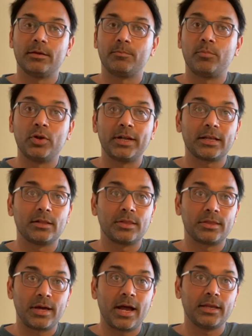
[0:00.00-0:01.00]
political
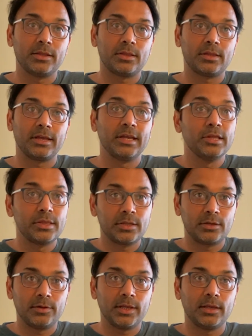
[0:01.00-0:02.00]
science,
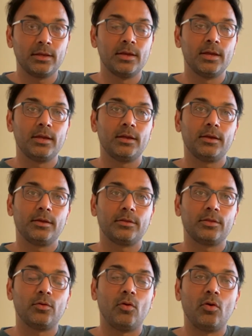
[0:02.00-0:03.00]
history.
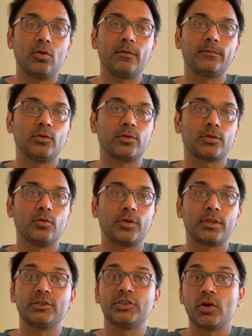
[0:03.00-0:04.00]
So all of those
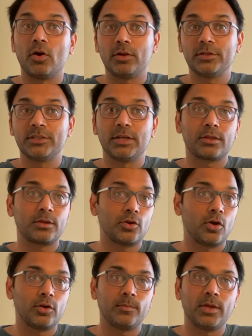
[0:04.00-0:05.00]
courses, geology,
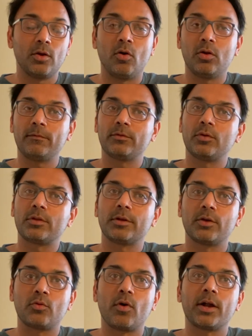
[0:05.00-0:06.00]
astronomy, all of those
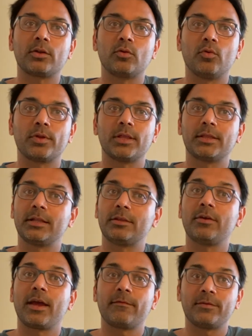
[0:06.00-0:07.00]
required courses that
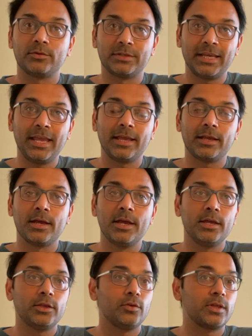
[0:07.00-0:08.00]
you have to take,
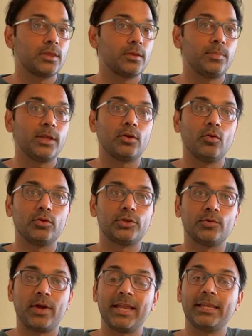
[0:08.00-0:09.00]
you can simply go
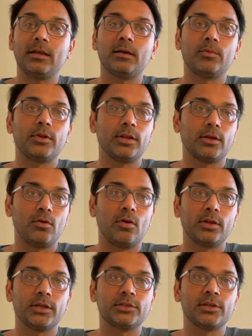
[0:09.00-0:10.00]
to any community
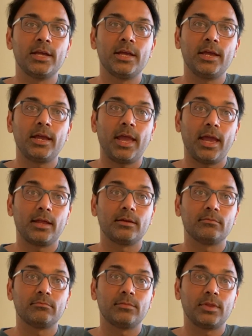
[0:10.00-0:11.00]
college
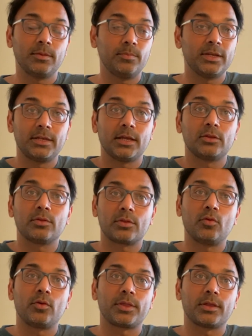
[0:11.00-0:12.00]
and simply take those
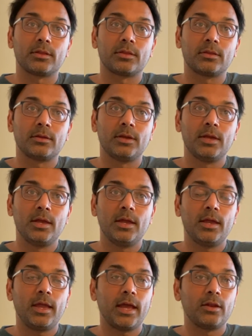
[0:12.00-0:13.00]
courses.
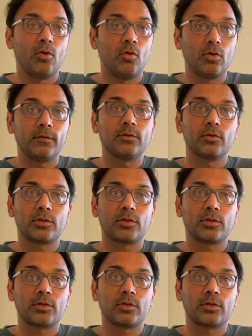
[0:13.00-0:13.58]
And all of those